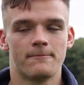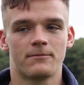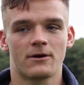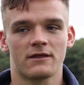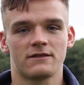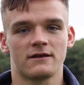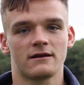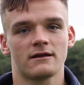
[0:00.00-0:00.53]
But
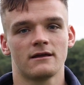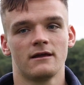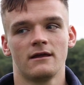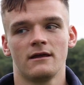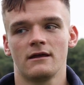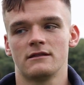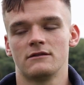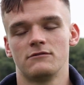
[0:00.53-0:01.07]
I think
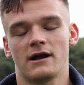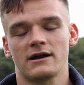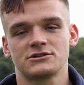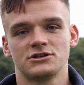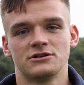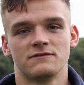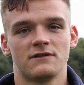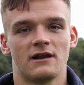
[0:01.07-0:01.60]
the
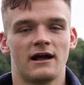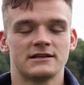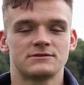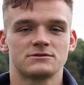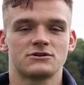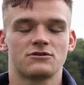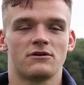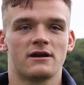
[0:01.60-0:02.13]
reaction of the lads
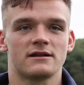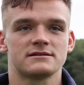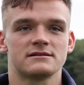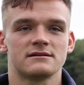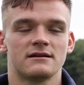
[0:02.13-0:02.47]
was great,